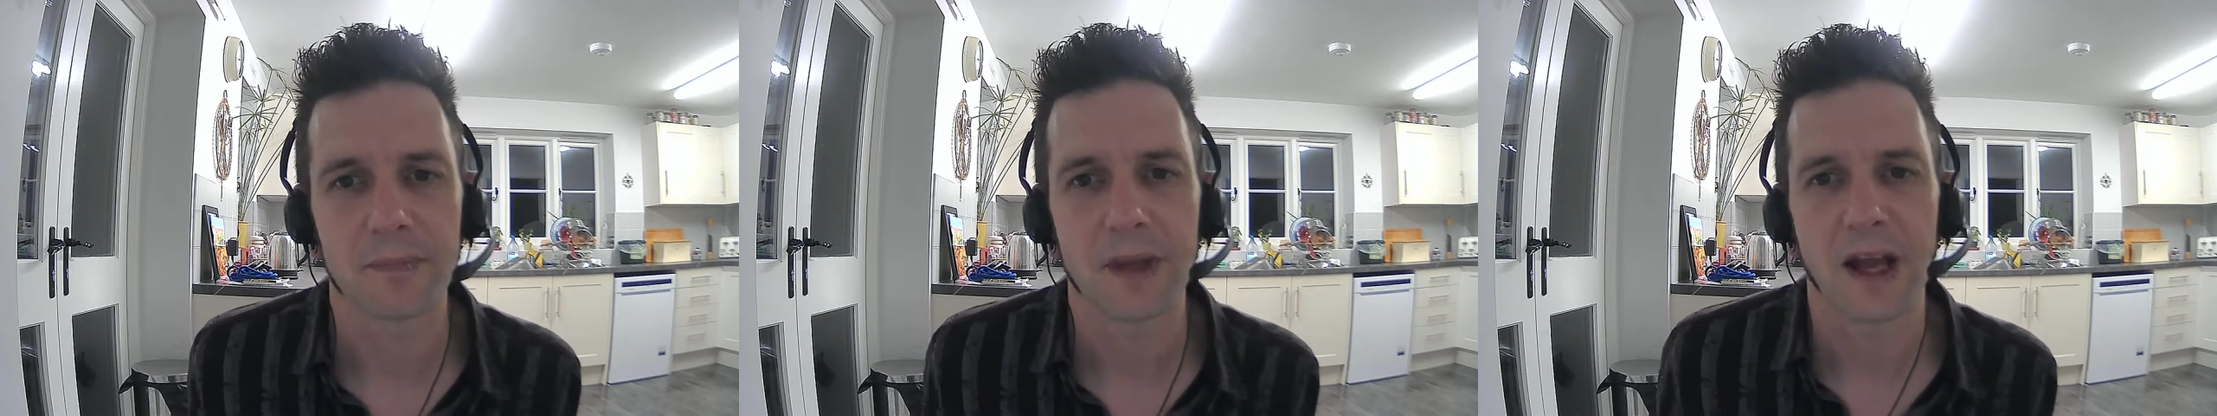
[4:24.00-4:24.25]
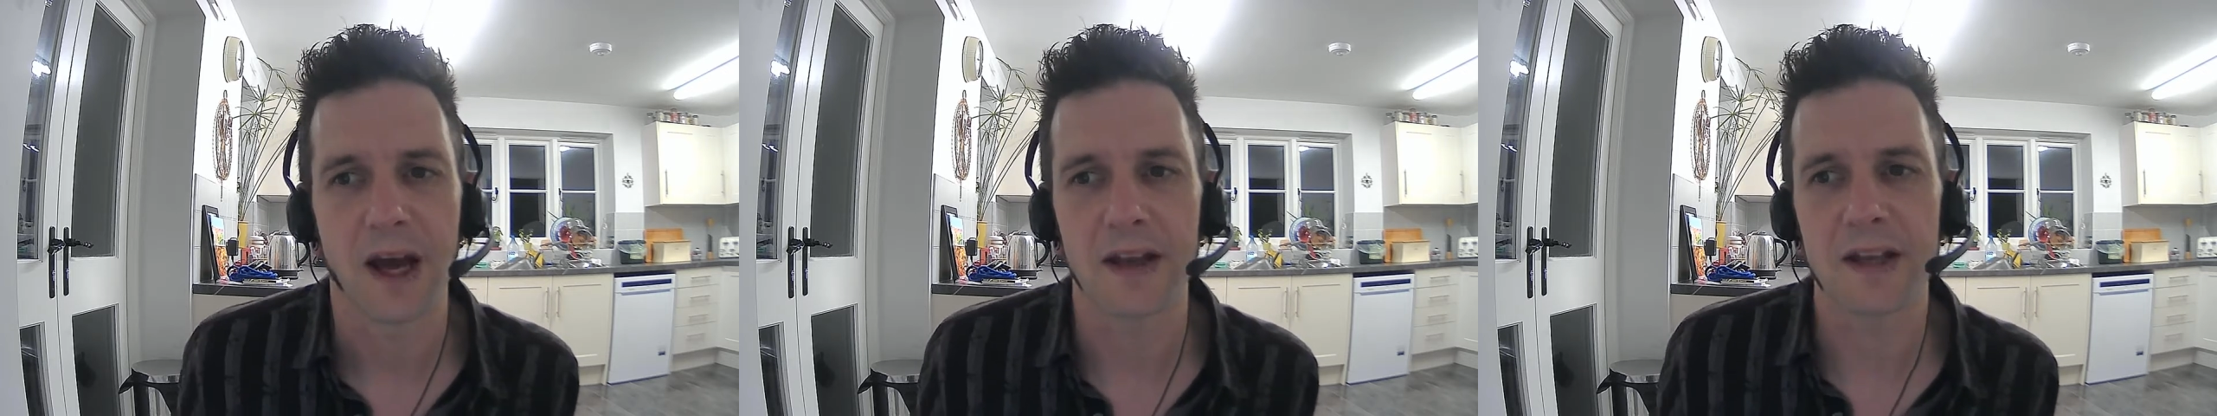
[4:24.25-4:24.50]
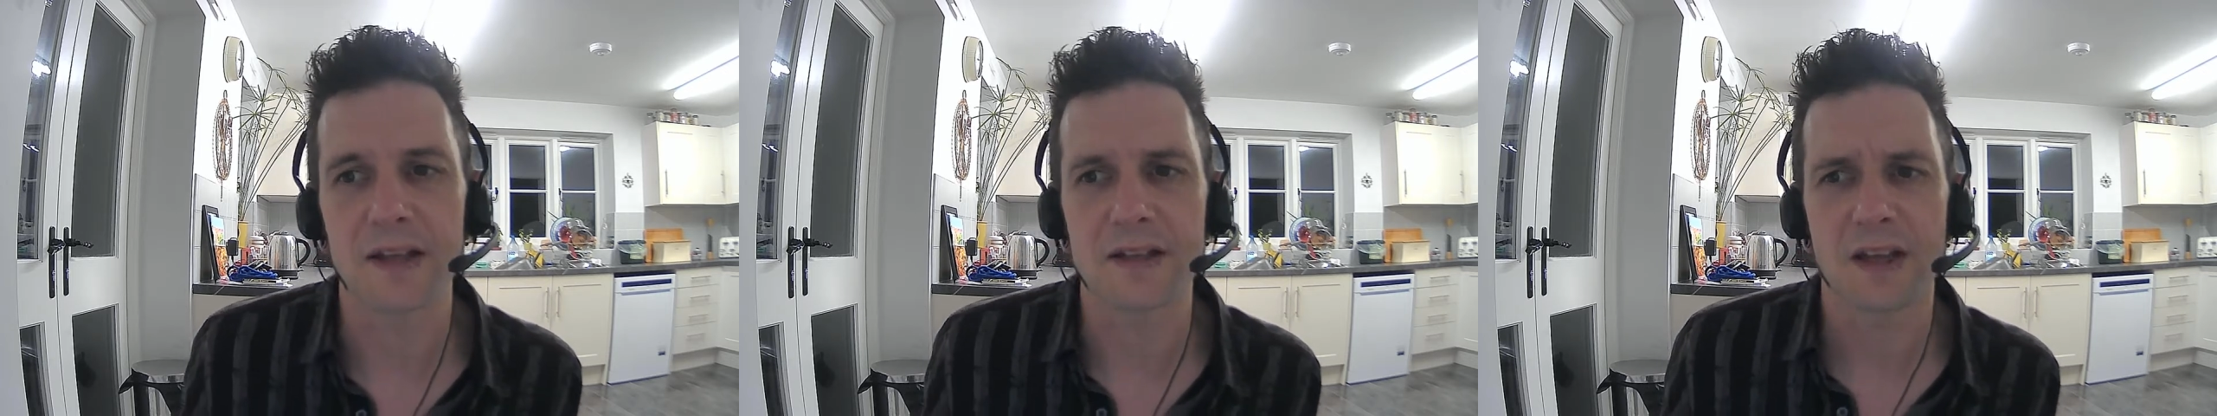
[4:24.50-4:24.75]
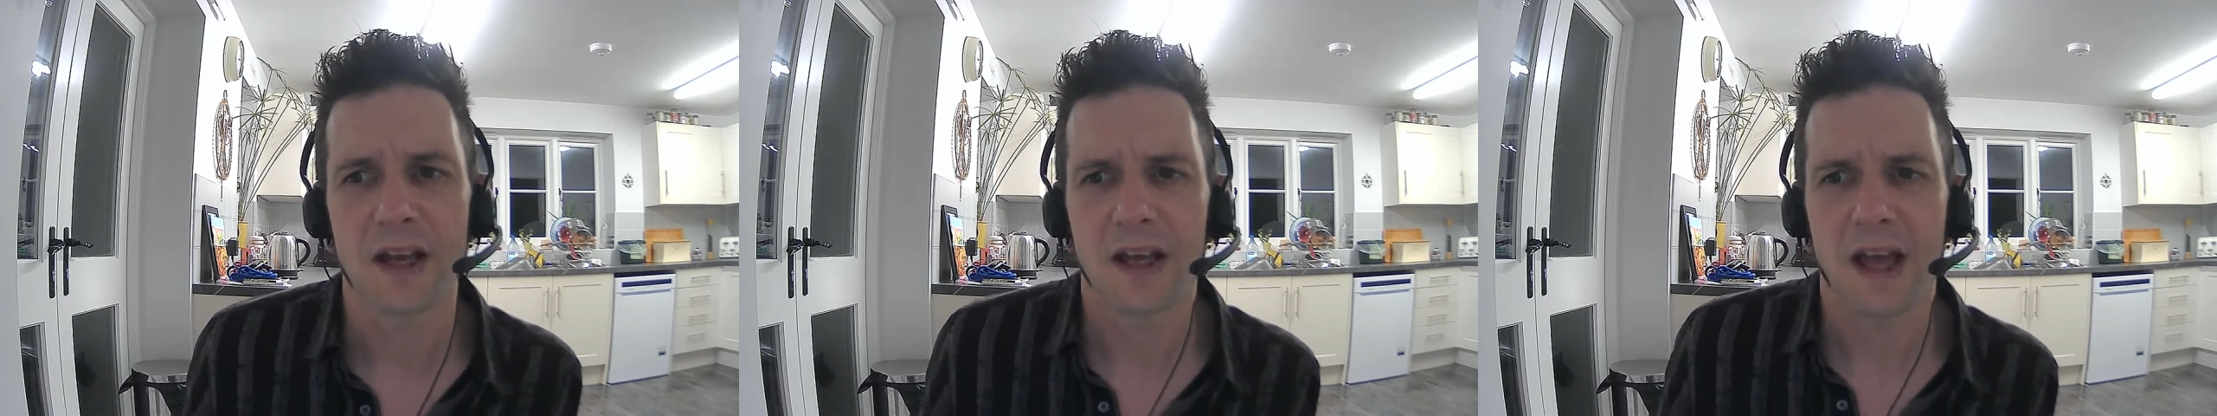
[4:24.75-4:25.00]
And
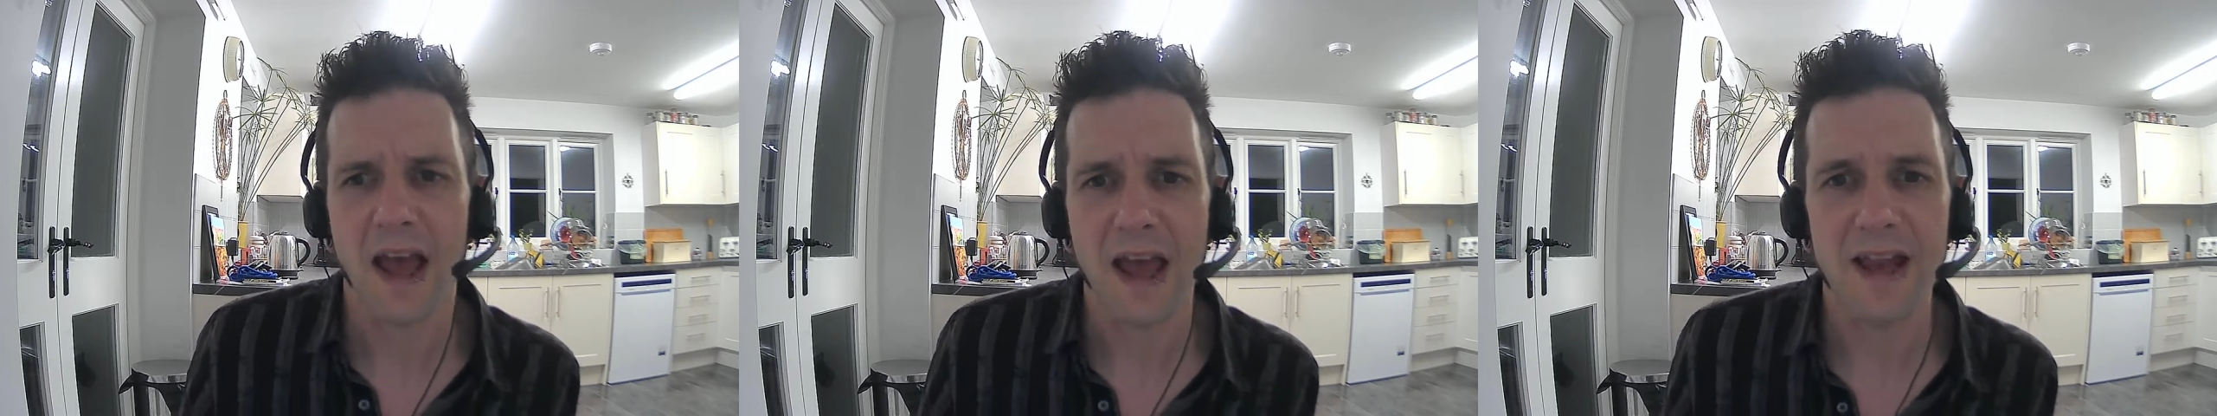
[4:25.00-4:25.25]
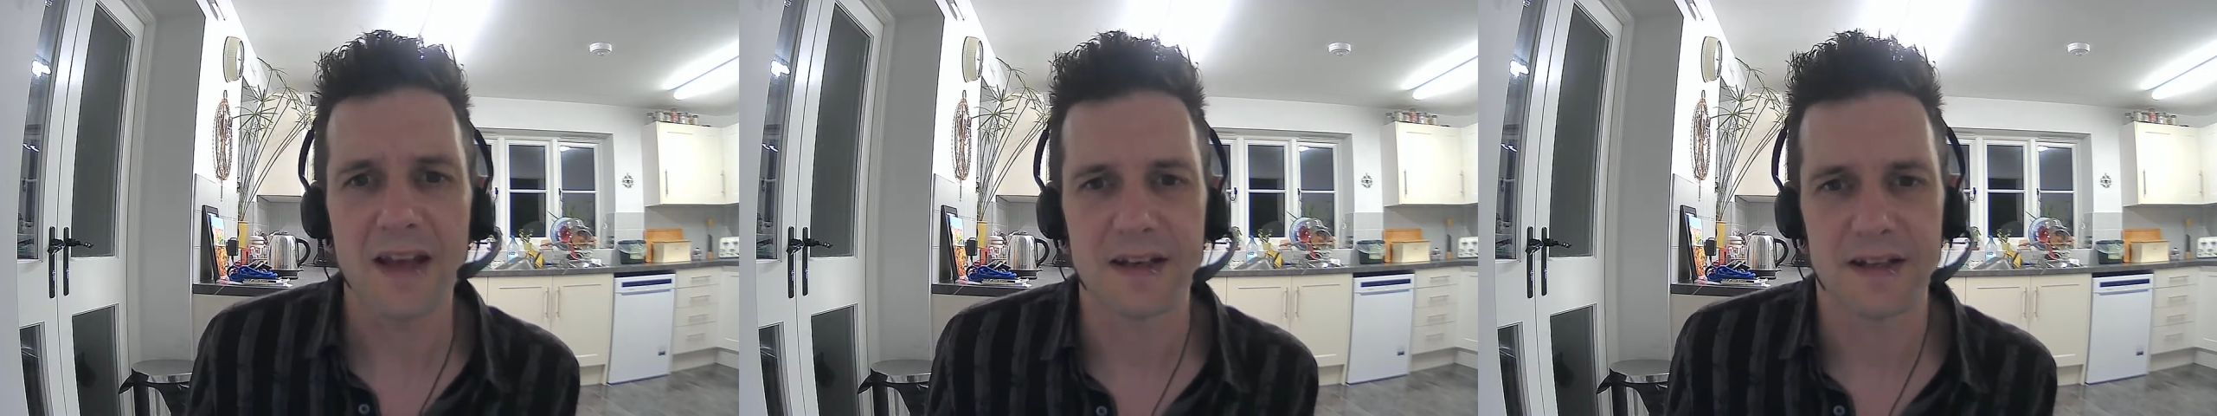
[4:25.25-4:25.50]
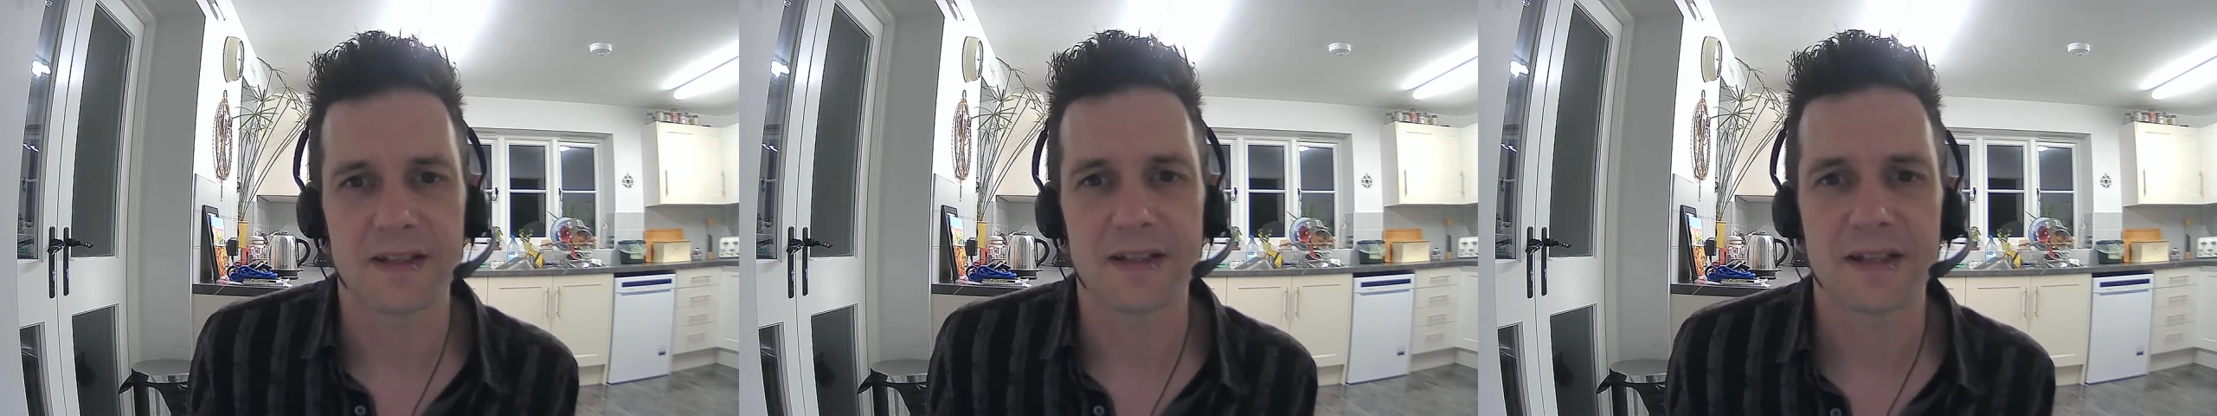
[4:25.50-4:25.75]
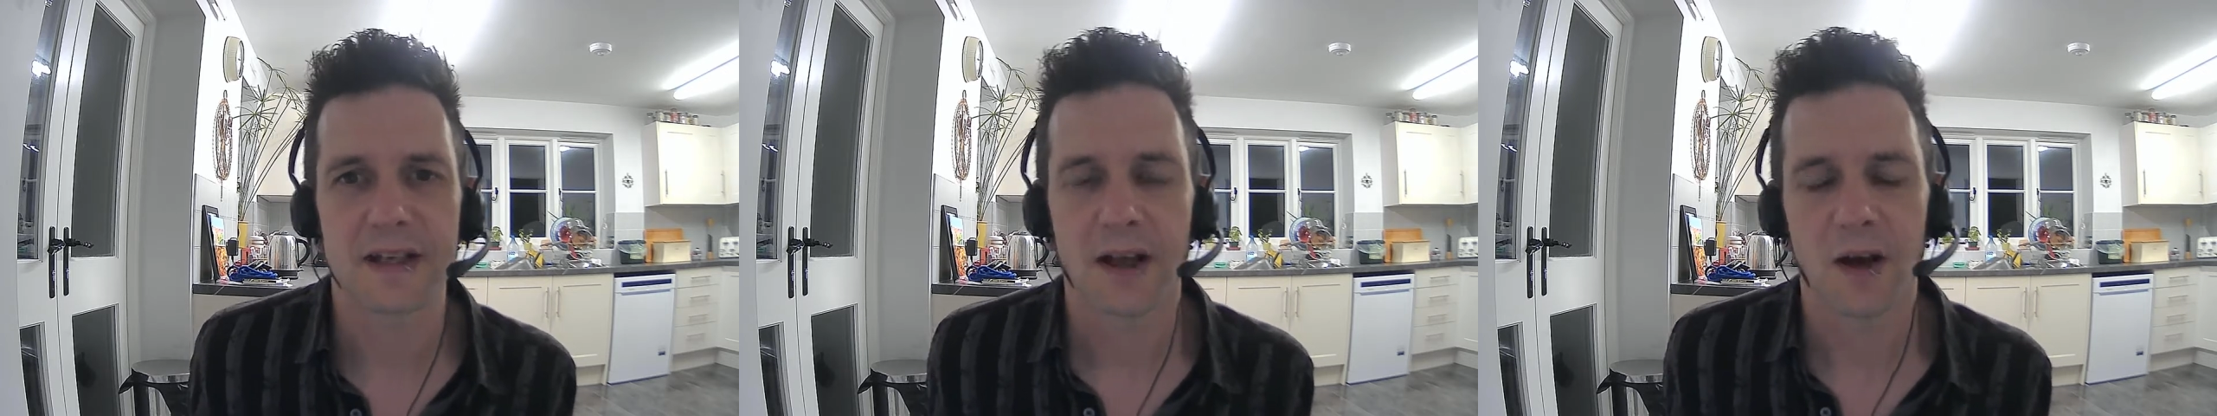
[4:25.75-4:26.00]
it ends